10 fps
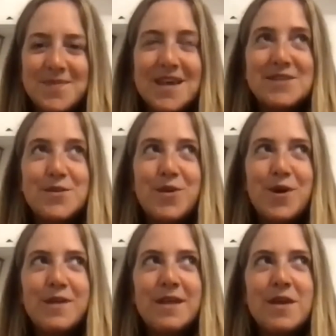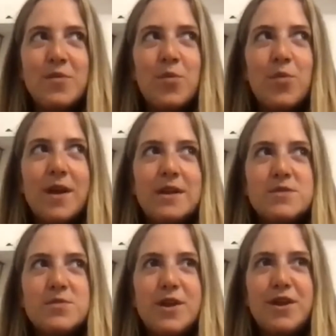So currently, what
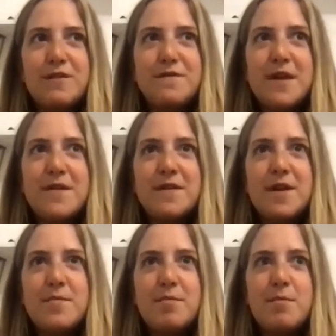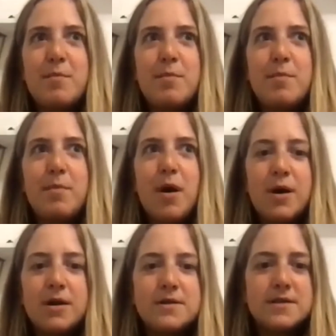is one of your favorite
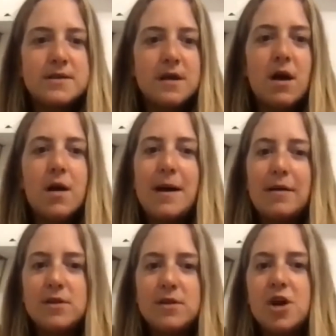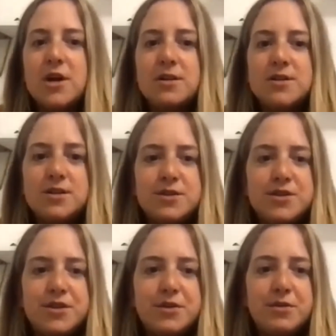parts about the chart
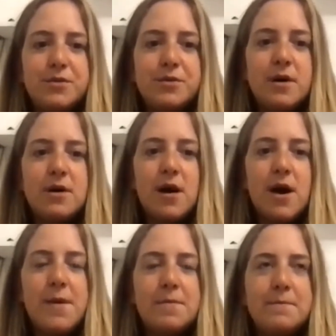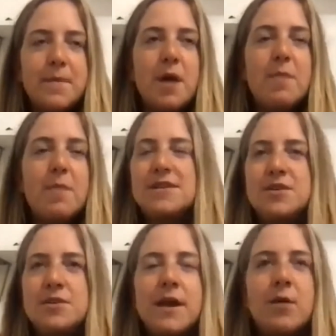to um, come back
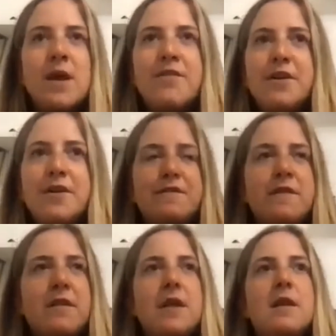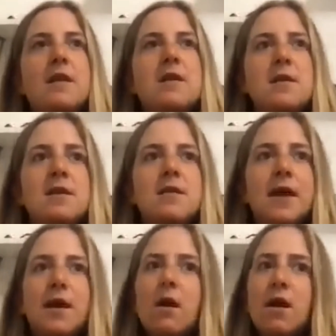to? Like whenever you're feeling
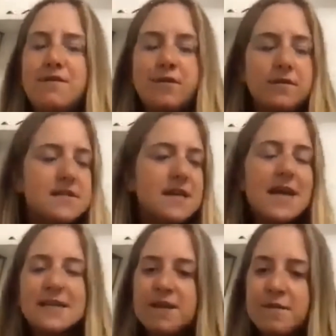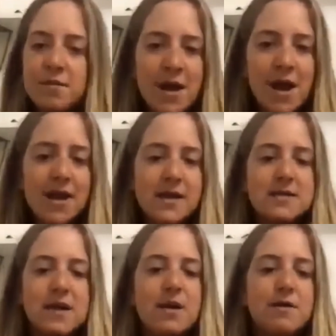like, oh, I feel disconnected from my highest
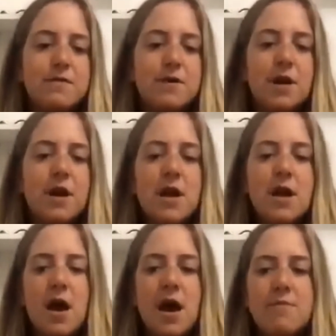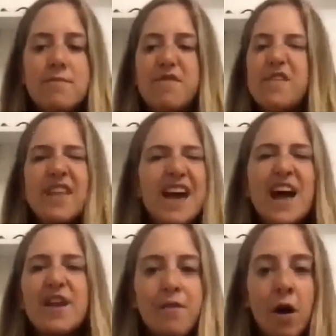self, or I'm uh-huh. feeling
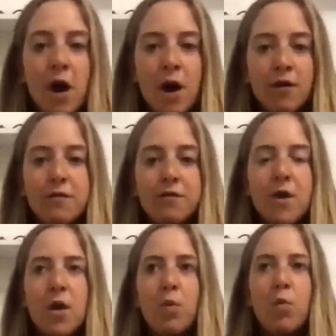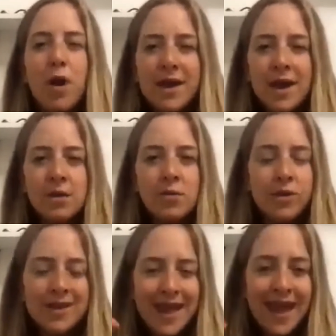kind of off. What can you
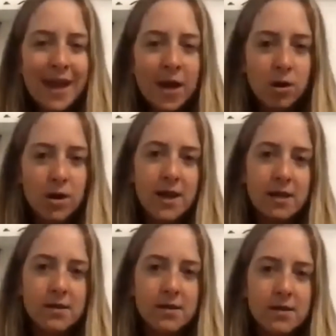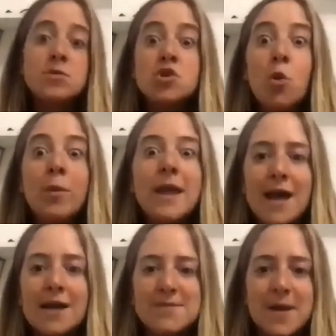really anchor in? Because there's so many
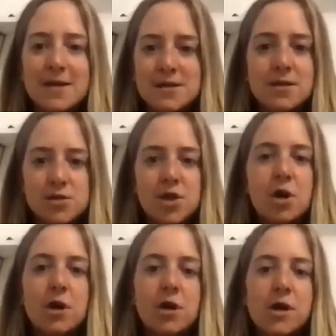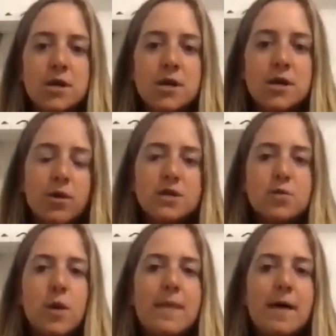aspects to the chart. So what is
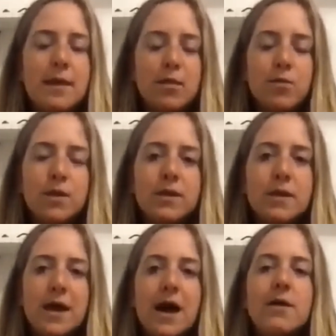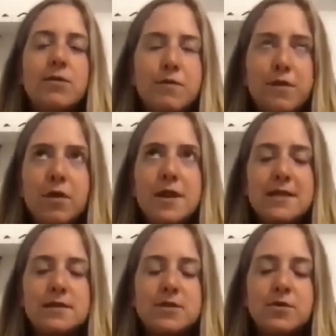one that like yeah. really you feel
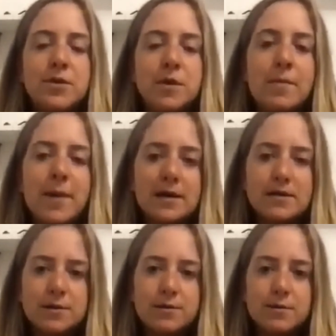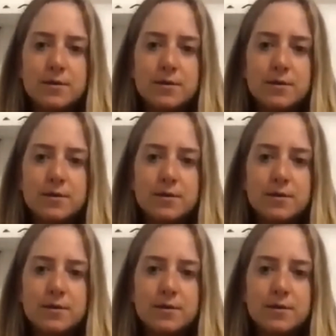connected to when you come back to?